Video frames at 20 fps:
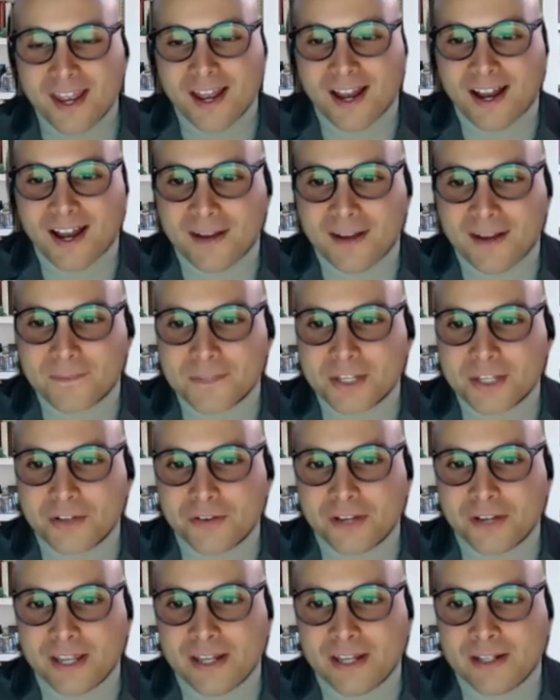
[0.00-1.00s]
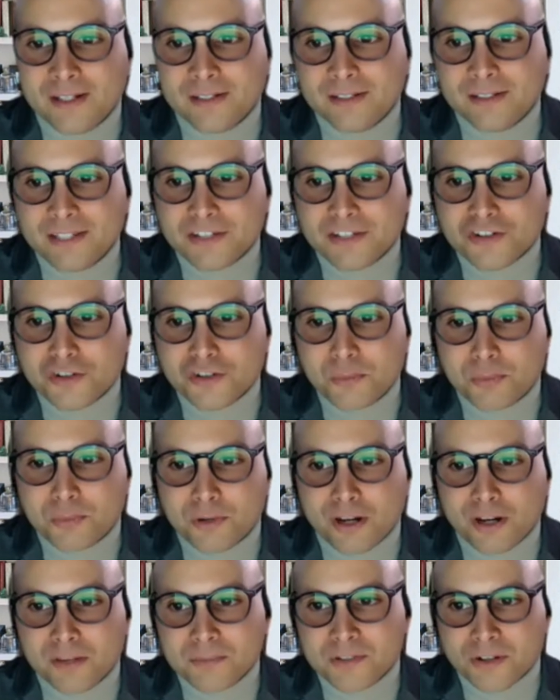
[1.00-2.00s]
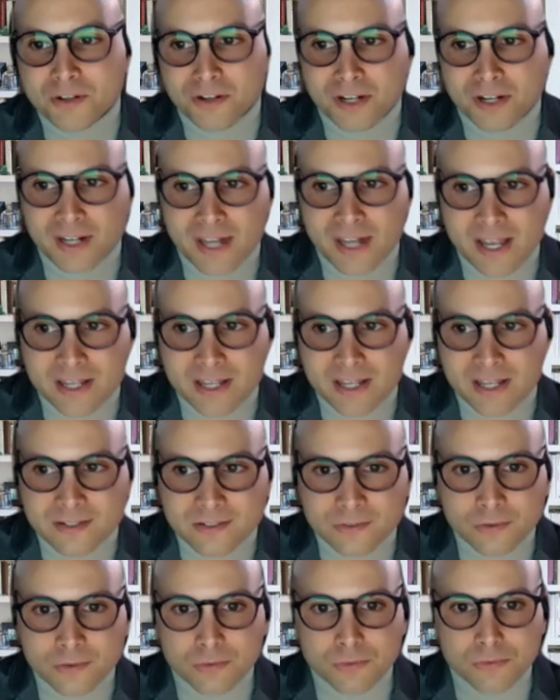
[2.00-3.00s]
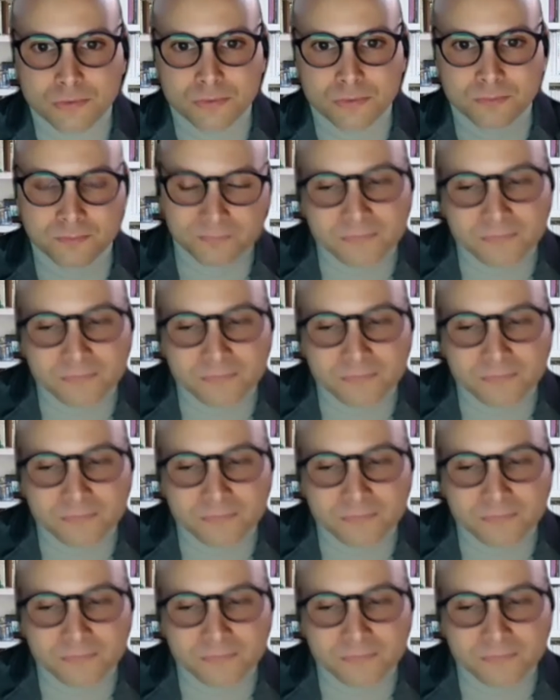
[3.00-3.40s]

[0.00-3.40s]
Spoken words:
and then she prompts her class to